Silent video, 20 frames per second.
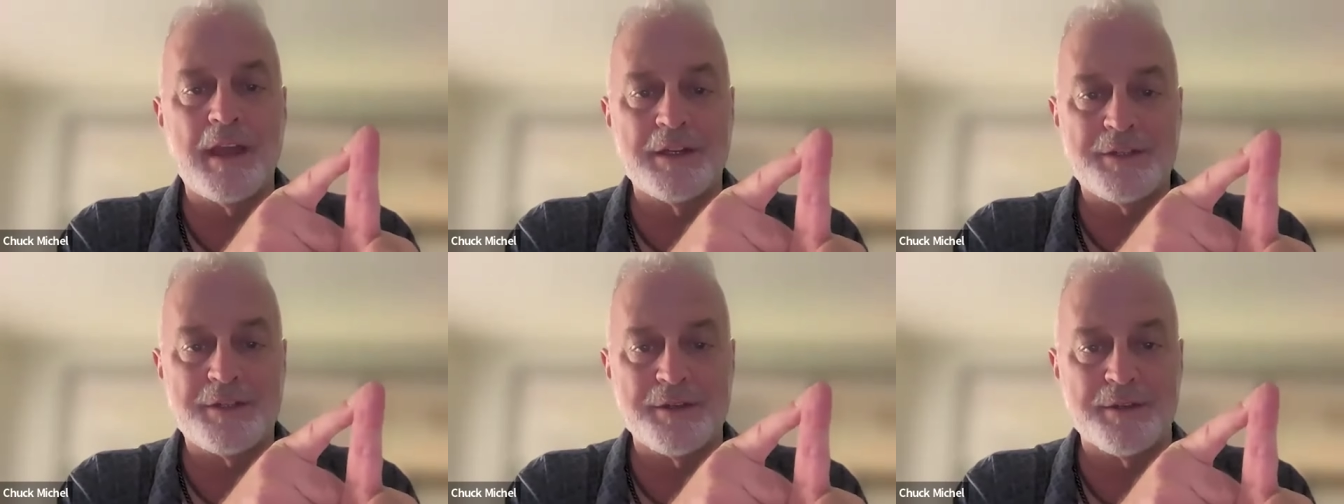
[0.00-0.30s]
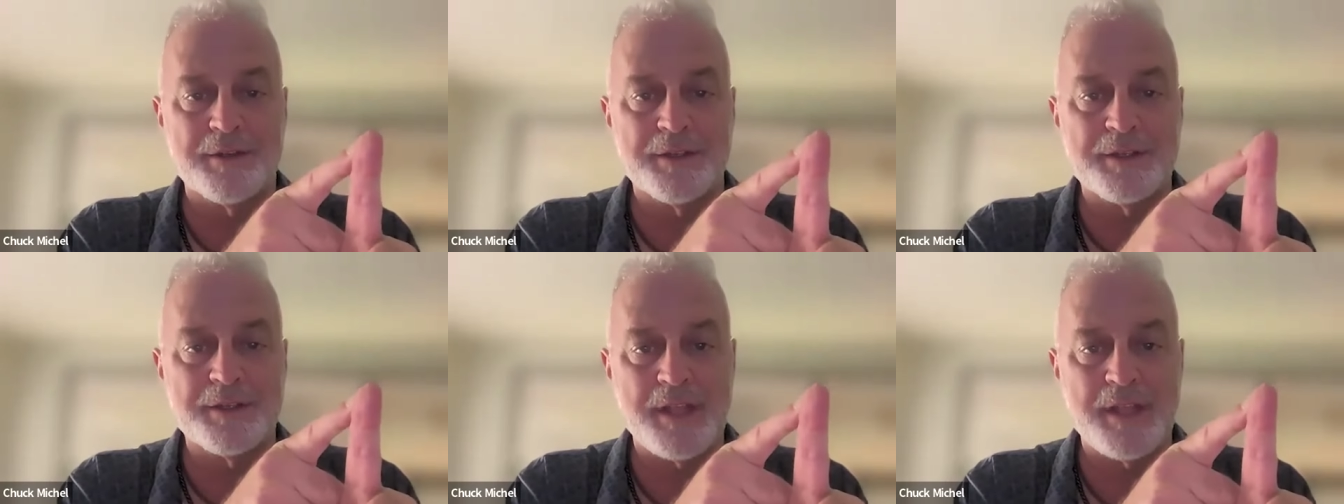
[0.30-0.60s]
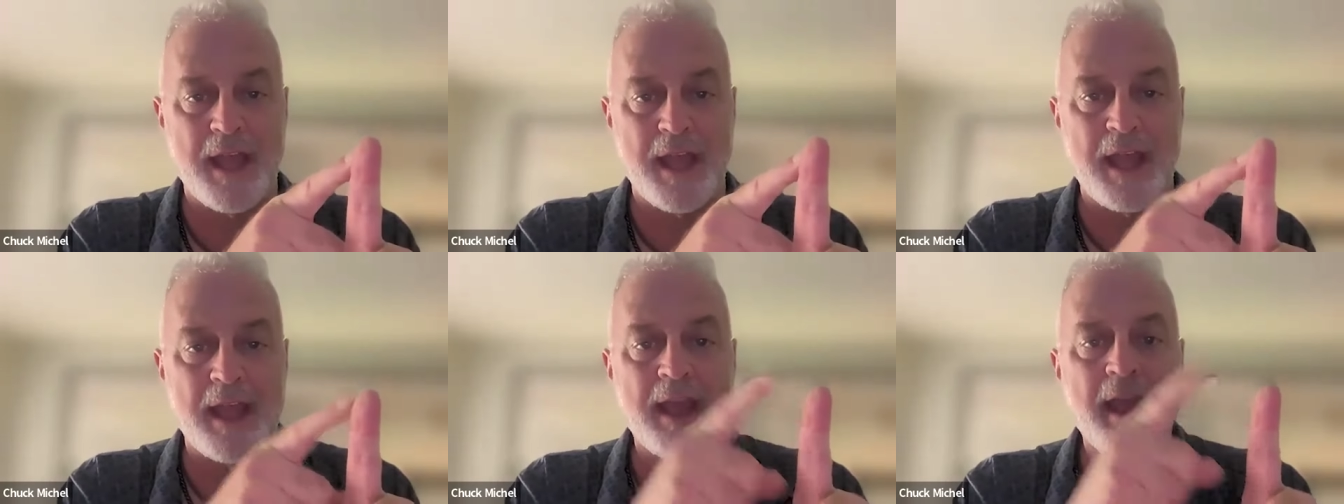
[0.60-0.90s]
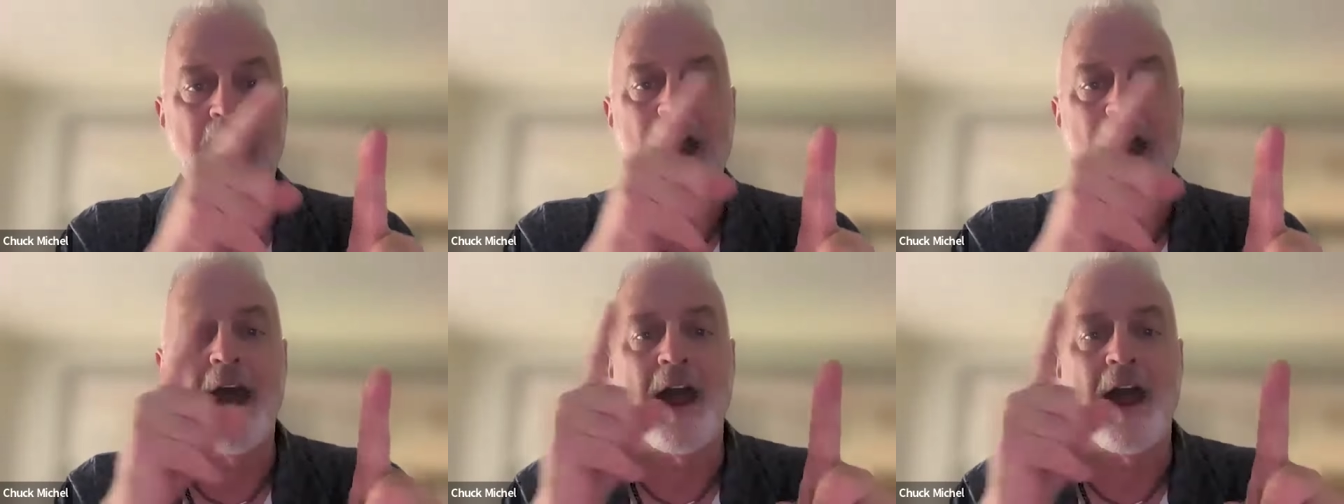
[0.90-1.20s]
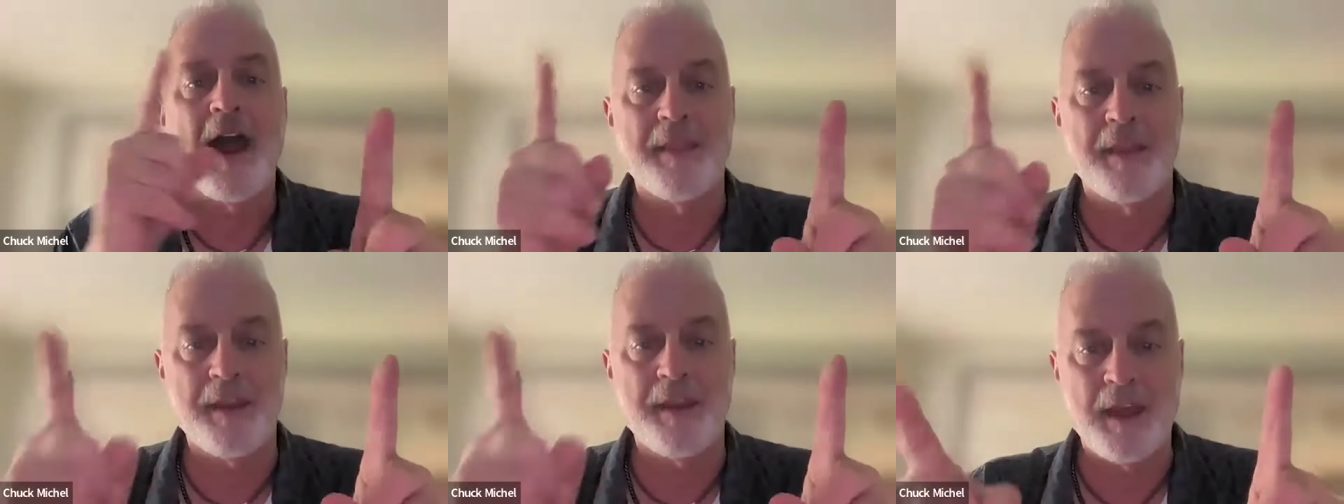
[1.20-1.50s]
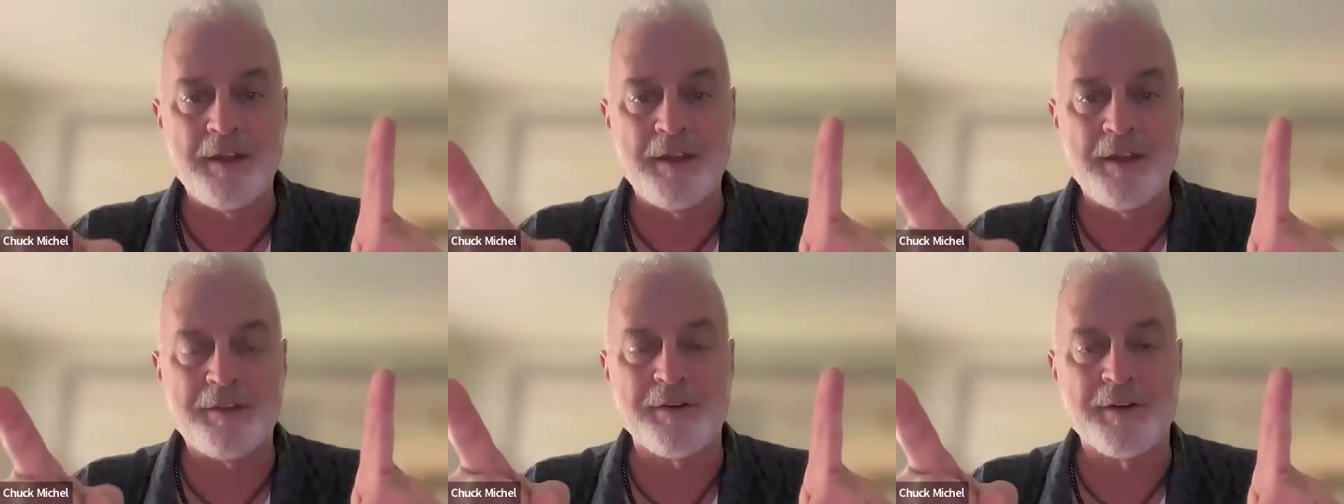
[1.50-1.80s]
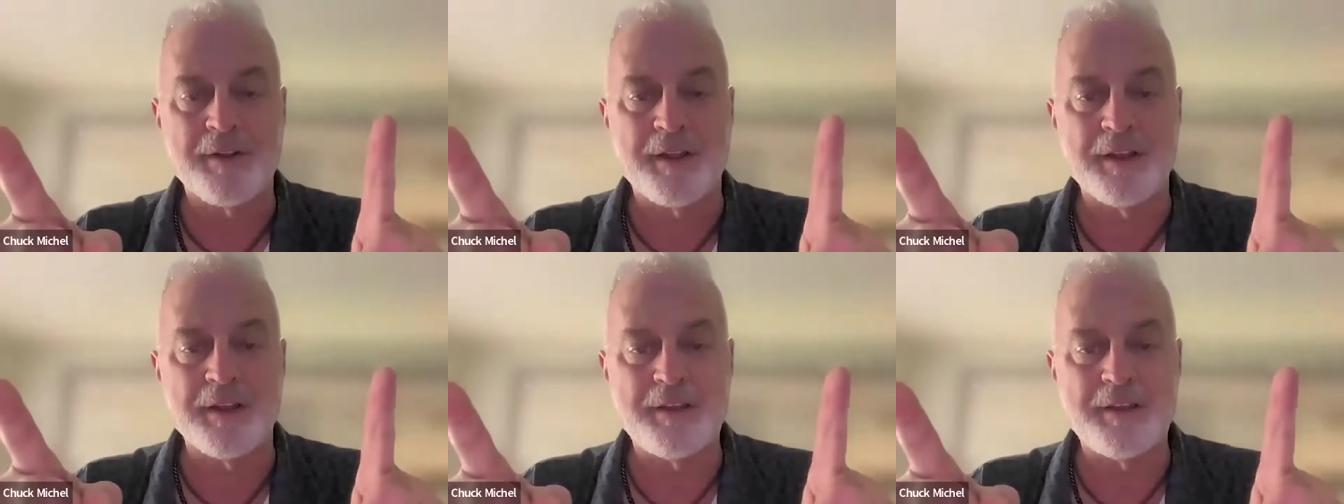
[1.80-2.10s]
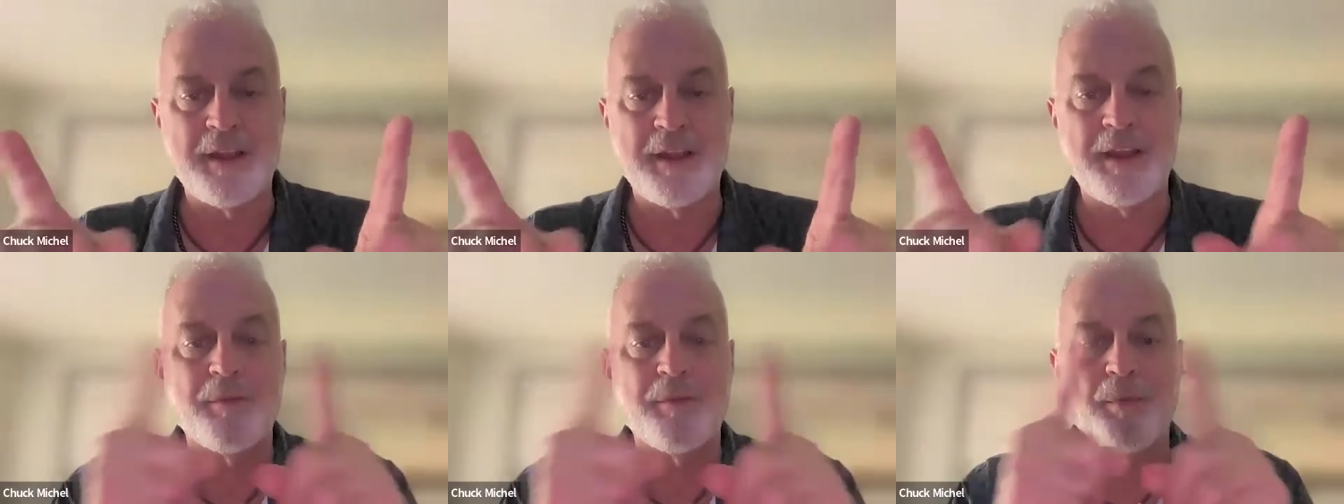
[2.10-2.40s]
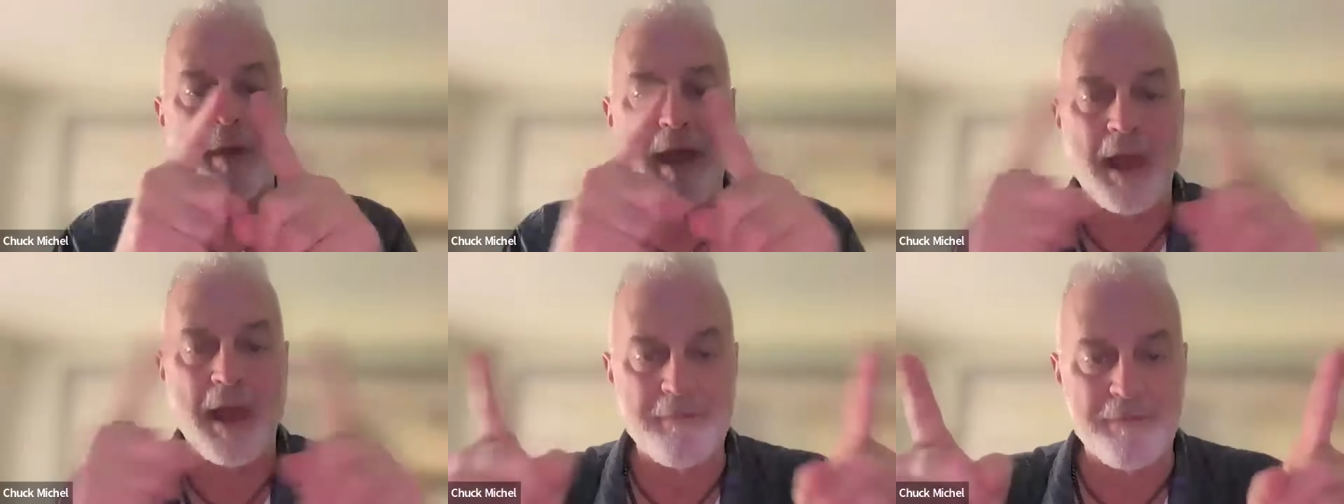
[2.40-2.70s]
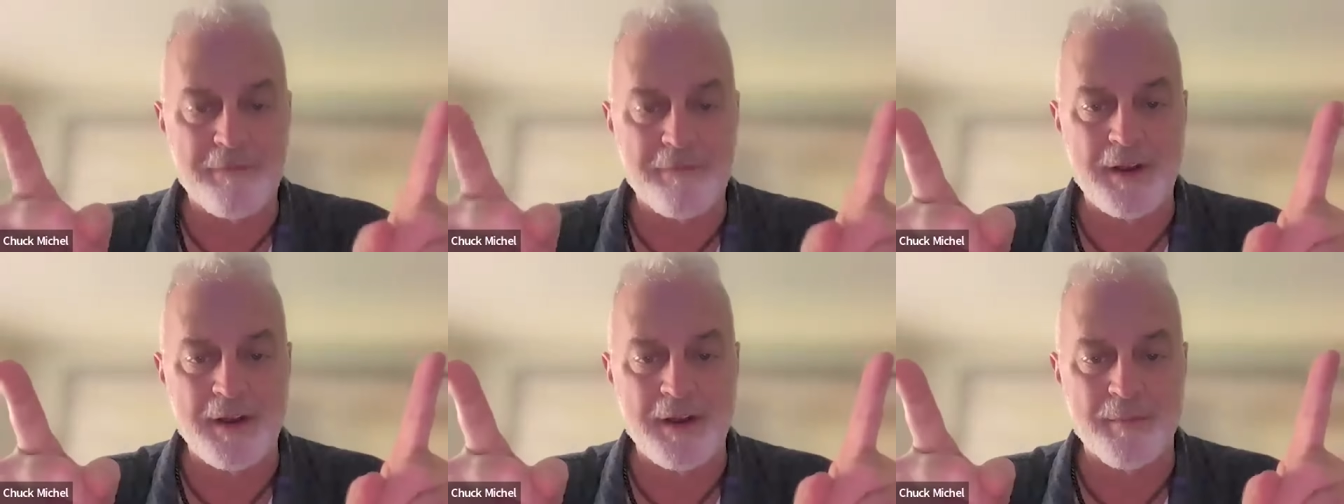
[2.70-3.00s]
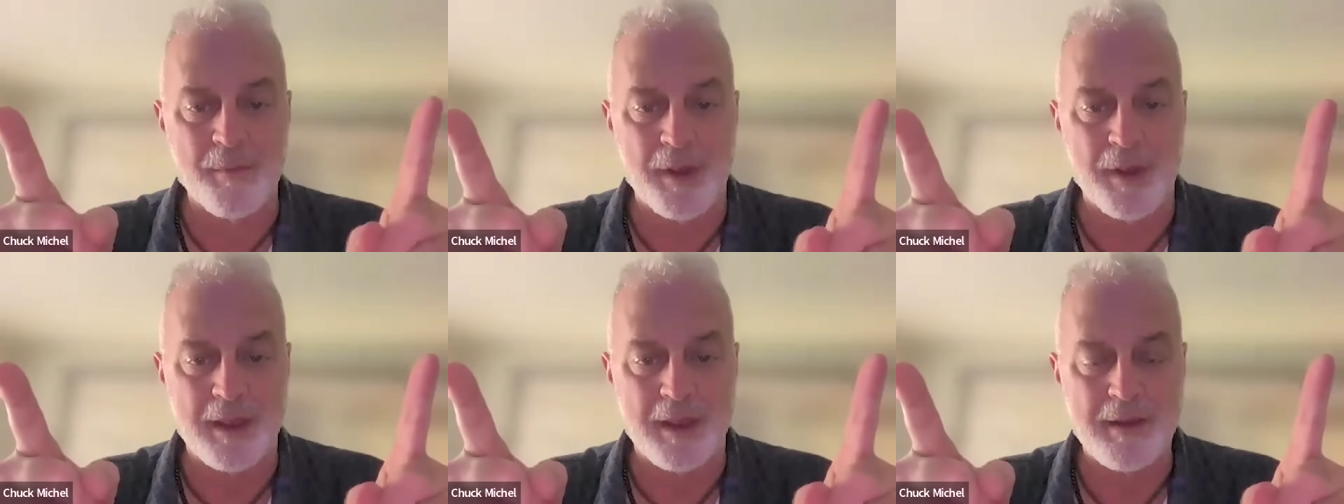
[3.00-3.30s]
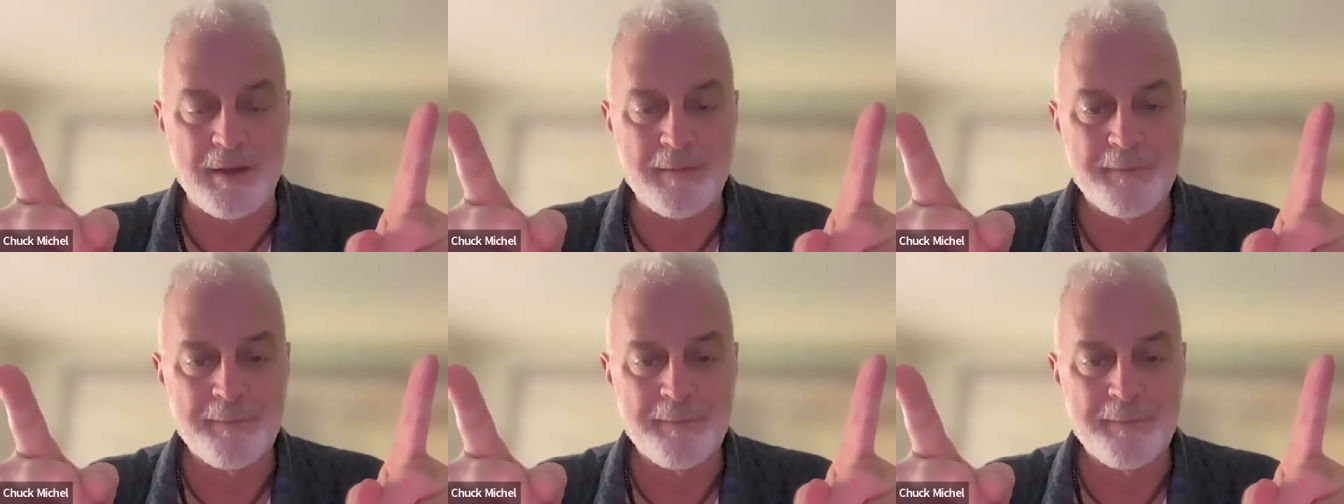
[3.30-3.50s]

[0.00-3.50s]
issue the stay and the Ninth Circuit did, we had Freedom Week.